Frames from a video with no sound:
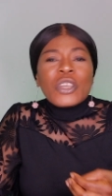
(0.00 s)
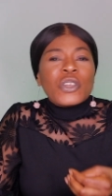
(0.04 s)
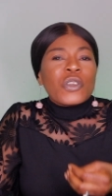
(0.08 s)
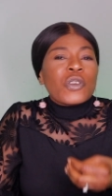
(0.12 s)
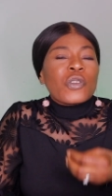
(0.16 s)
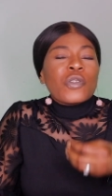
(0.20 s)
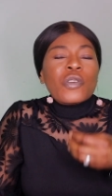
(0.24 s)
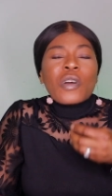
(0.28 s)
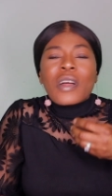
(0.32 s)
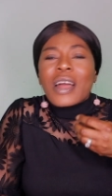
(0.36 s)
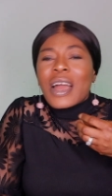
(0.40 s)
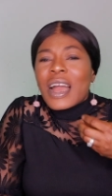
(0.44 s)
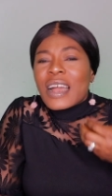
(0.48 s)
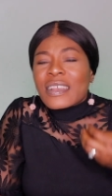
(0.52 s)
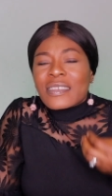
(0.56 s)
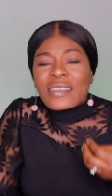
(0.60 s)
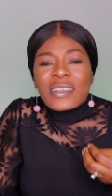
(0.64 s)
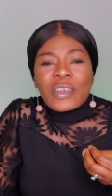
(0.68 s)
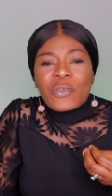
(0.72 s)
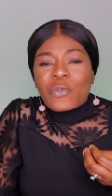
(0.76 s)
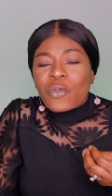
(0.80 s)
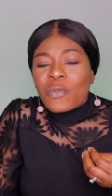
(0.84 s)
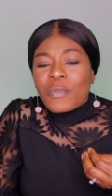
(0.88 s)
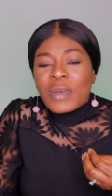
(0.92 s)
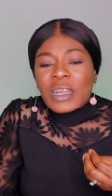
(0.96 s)
You don't ask
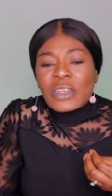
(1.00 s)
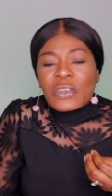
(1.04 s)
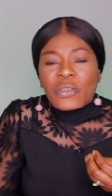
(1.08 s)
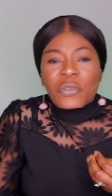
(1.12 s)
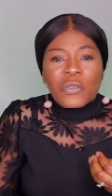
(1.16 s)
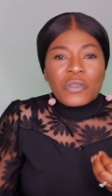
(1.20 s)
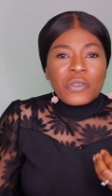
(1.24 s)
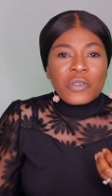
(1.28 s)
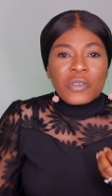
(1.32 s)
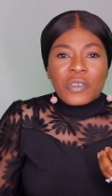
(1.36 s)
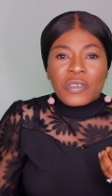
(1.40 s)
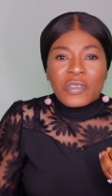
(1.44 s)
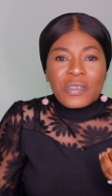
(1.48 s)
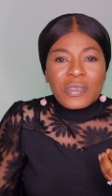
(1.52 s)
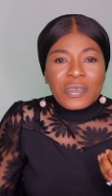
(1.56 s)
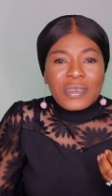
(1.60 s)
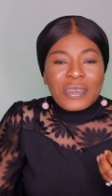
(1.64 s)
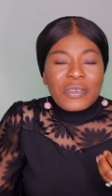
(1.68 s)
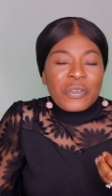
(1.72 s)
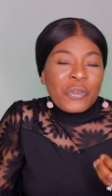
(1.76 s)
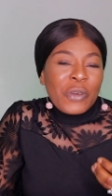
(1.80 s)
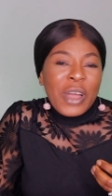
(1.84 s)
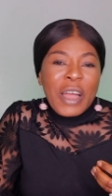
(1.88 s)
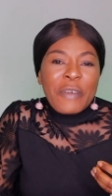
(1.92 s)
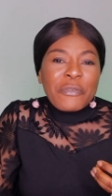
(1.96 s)
a woman to just,
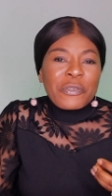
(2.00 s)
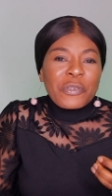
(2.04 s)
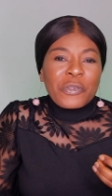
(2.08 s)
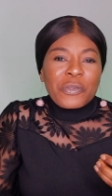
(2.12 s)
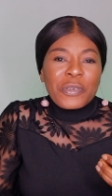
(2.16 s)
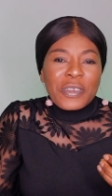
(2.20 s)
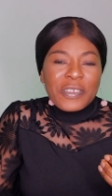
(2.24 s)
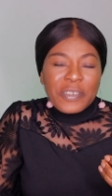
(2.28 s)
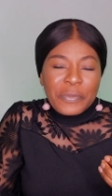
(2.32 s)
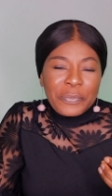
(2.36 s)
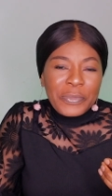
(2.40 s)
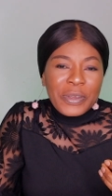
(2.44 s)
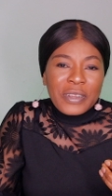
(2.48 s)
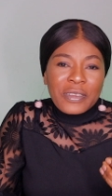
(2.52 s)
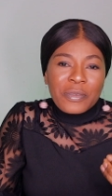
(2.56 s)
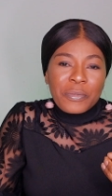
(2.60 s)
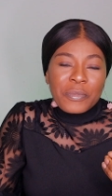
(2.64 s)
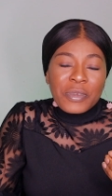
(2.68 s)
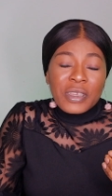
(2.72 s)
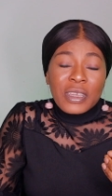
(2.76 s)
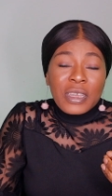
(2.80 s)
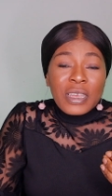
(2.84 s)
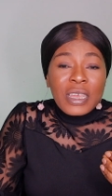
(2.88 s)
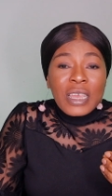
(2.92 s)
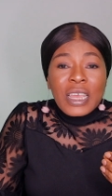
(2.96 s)
you have to respect
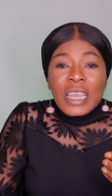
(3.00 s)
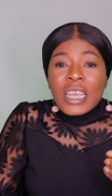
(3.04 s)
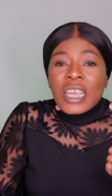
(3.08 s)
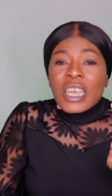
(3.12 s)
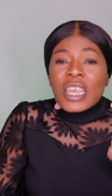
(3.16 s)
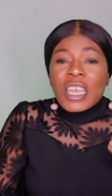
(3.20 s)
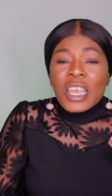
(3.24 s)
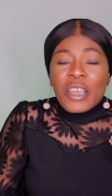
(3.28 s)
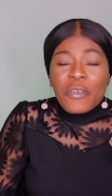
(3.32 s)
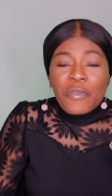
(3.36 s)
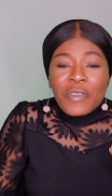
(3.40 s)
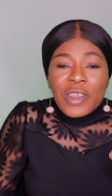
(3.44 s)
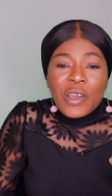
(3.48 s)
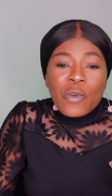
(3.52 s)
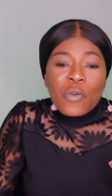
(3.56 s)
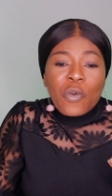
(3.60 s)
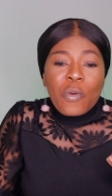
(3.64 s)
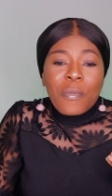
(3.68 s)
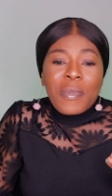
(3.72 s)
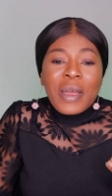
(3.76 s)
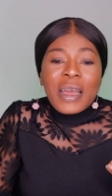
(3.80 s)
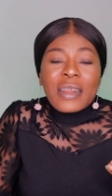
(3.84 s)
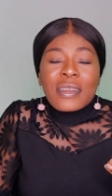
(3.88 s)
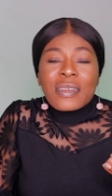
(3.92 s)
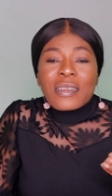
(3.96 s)
me. If the
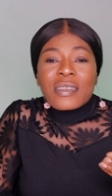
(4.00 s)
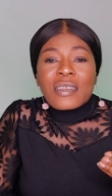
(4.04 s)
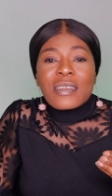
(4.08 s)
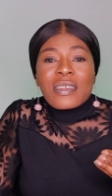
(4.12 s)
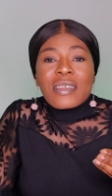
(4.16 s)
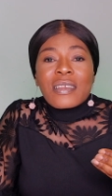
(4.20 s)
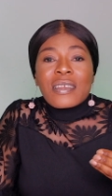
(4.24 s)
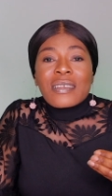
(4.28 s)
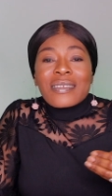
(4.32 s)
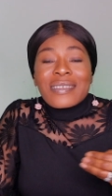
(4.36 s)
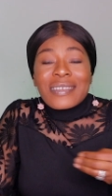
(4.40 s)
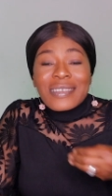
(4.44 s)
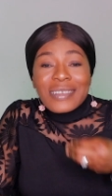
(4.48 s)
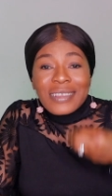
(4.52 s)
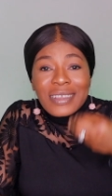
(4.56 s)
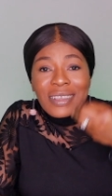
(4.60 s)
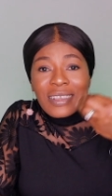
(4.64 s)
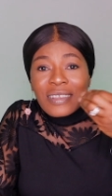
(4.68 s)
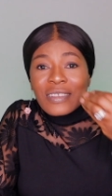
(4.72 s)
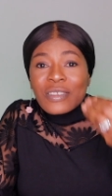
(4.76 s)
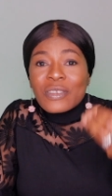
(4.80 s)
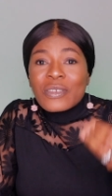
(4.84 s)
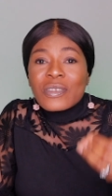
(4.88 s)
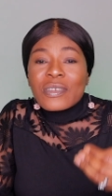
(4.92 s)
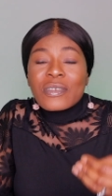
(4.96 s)
woman
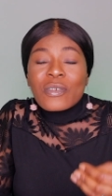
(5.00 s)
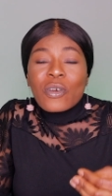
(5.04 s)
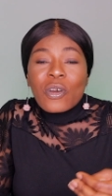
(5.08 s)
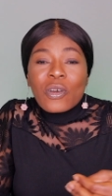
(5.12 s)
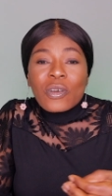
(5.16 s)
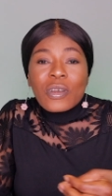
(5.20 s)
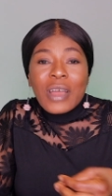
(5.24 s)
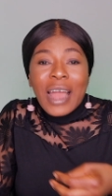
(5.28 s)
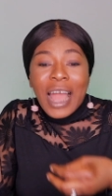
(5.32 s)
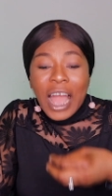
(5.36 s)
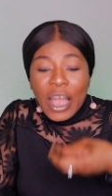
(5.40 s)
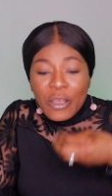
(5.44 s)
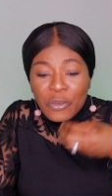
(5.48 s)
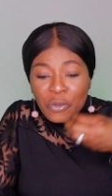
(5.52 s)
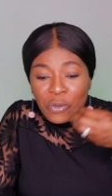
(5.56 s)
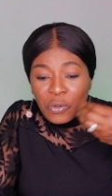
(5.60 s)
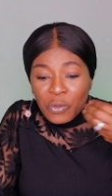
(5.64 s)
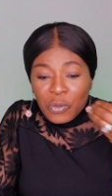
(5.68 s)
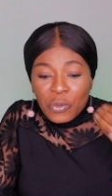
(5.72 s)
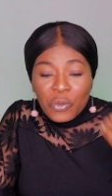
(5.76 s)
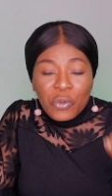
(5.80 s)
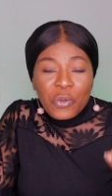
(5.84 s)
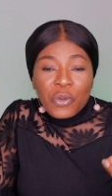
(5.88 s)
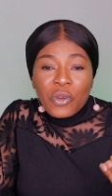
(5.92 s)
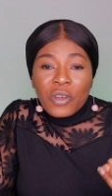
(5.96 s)
sees how
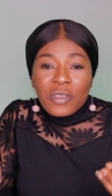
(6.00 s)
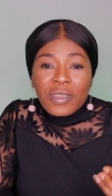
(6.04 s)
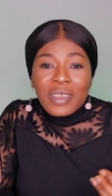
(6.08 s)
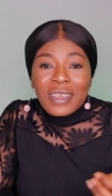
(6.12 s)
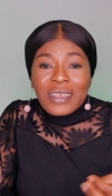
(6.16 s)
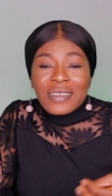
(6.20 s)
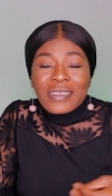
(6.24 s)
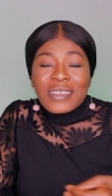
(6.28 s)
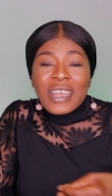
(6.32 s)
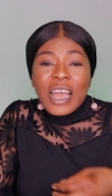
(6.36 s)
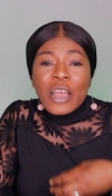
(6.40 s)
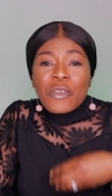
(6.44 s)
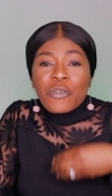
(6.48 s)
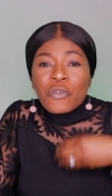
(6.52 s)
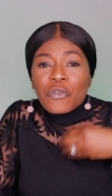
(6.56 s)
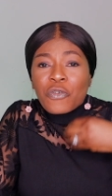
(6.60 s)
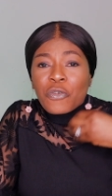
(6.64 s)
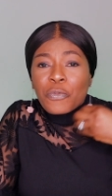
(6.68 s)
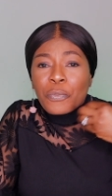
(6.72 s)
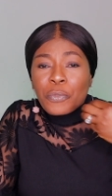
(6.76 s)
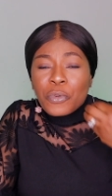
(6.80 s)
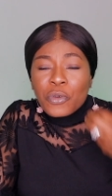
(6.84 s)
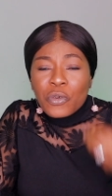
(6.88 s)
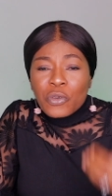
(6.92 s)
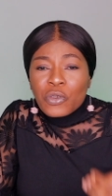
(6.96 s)
you do your things, how you
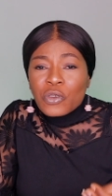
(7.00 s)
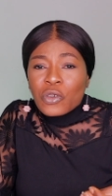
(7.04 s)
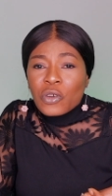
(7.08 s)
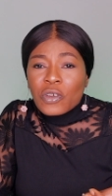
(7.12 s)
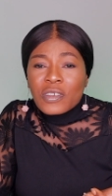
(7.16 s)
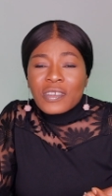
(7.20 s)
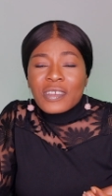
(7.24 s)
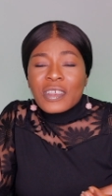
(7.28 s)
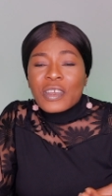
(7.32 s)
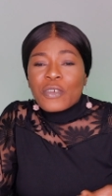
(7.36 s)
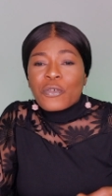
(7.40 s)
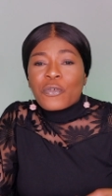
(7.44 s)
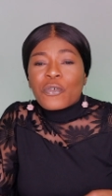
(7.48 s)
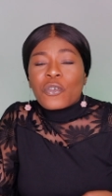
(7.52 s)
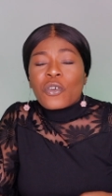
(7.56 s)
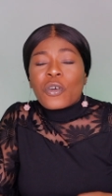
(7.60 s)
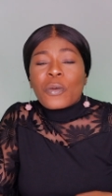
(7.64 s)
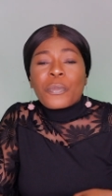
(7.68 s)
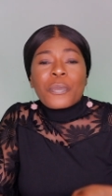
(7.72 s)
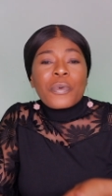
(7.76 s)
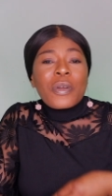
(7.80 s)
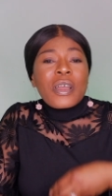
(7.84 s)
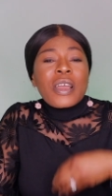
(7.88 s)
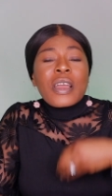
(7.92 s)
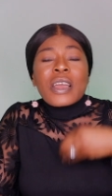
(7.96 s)
build yourself
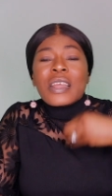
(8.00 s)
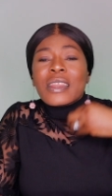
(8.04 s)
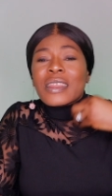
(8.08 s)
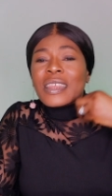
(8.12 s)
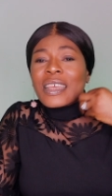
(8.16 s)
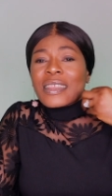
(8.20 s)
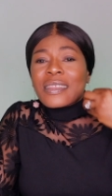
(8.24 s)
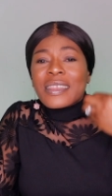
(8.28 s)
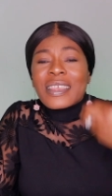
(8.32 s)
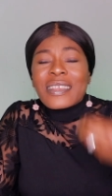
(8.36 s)
up, the